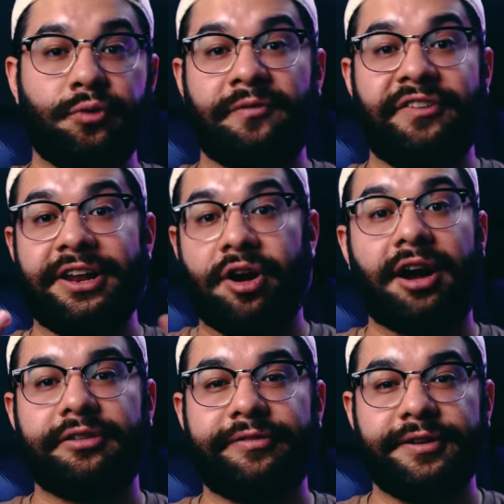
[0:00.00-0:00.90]
like we're
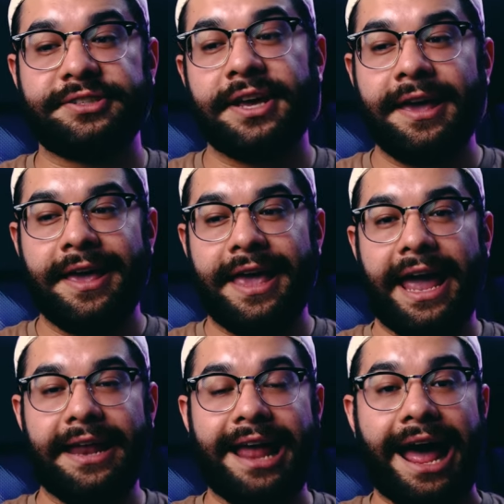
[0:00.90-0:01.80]
videographers
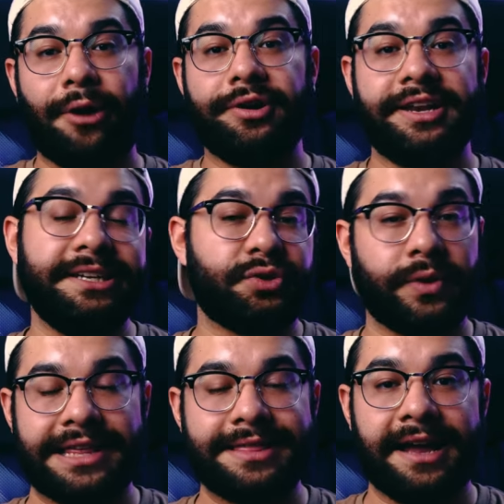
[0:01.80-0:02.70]
and our niche
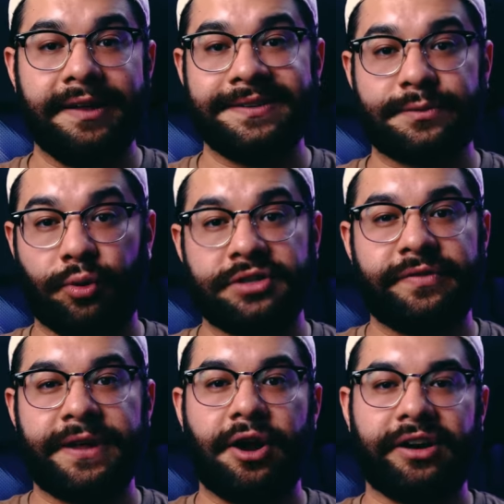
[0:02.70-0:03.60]
within that is sports
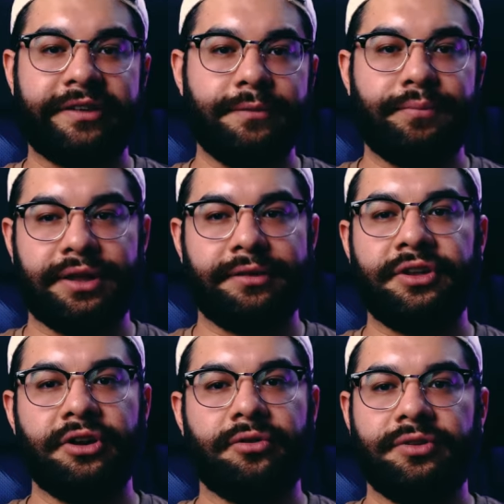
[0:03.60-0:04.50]
videography. But
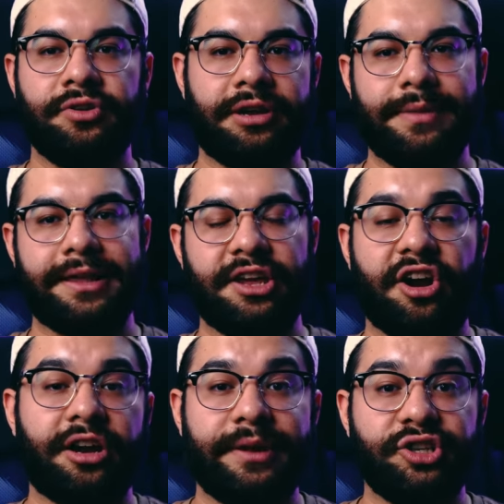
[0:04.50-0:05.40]
you know, you can make the
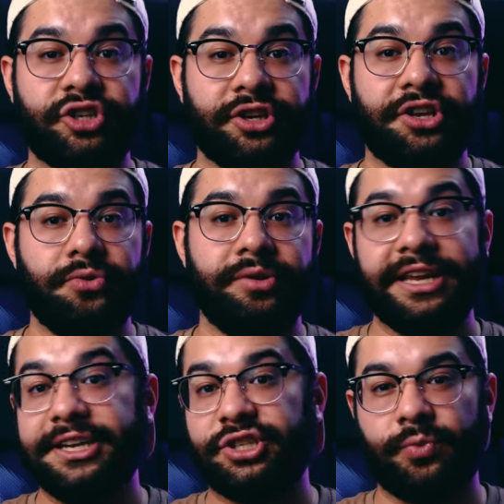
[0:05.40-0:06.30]
argument, should you
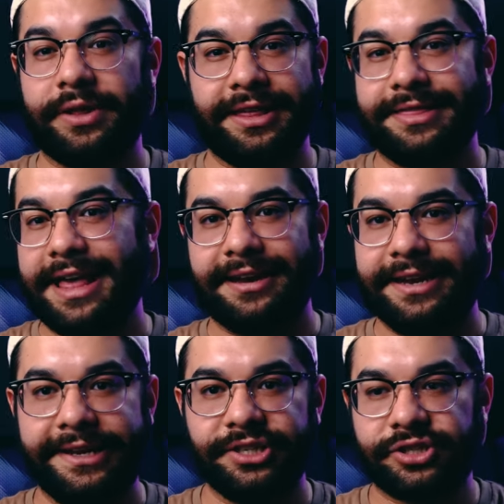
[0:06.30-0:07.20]
niche within that
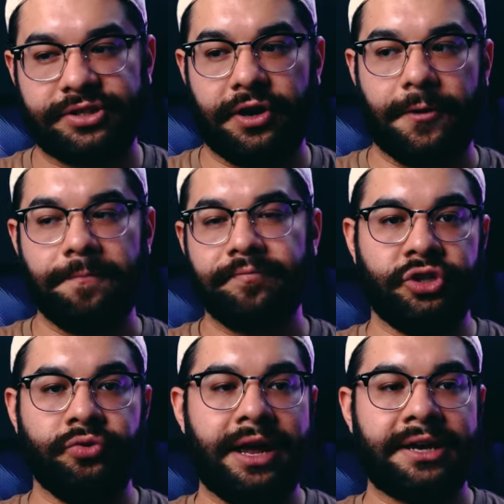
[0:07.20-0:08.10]
niche? So
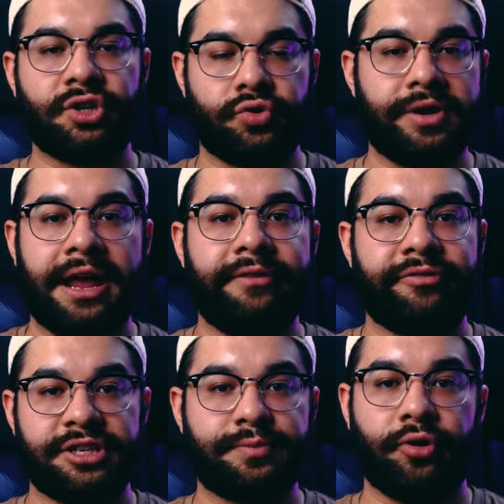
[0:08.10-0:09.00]
shoot and create
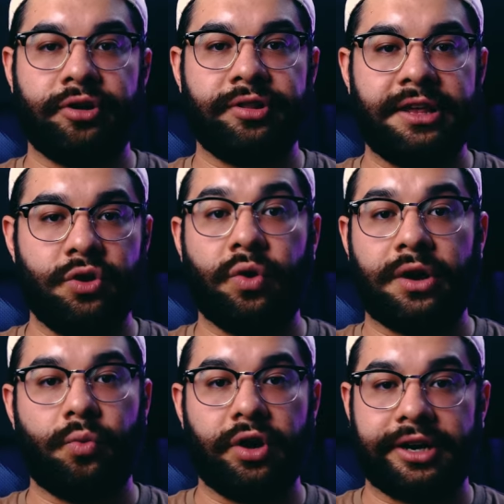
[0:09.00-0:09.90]
for the sport that you
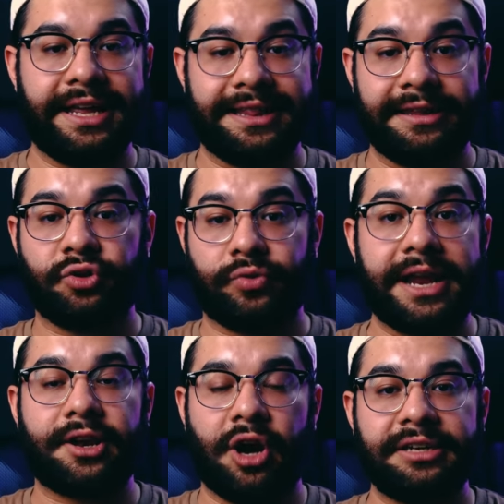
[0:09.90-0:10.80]
wanna work in,
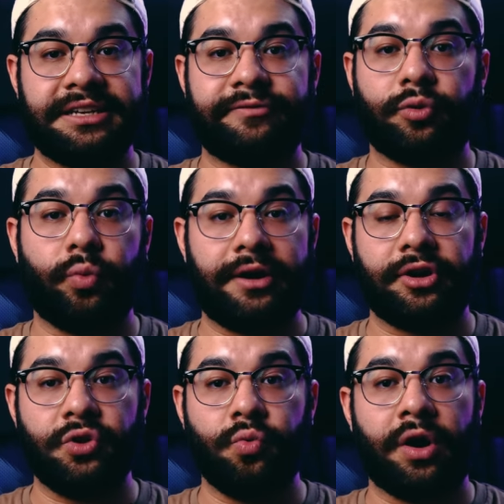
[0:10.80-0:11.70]
create content for where
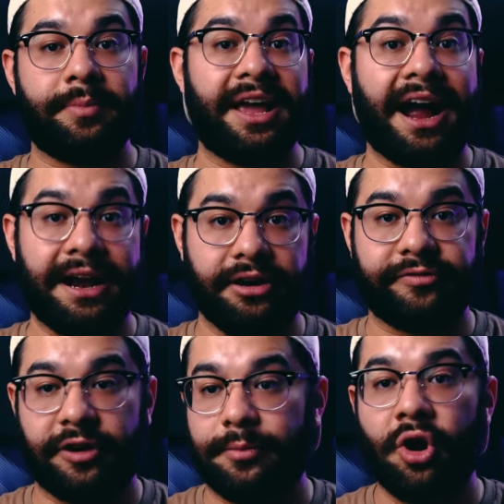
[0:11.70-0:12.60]
you wanna be hired
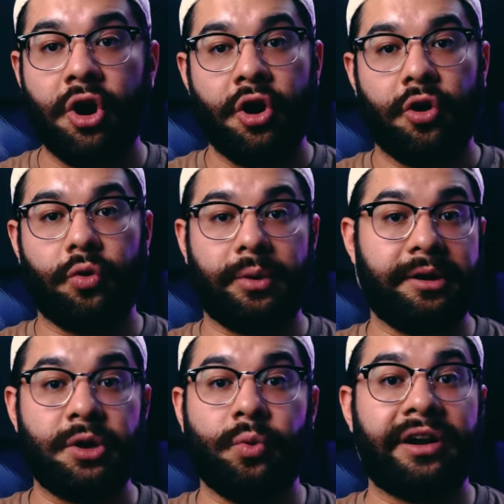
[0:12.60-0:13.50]
from or
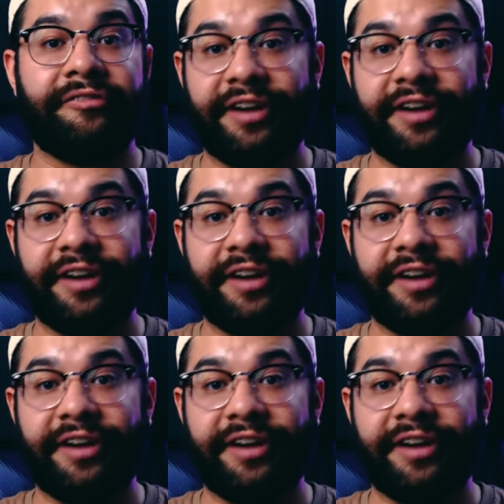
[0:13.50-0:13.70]
where you wanna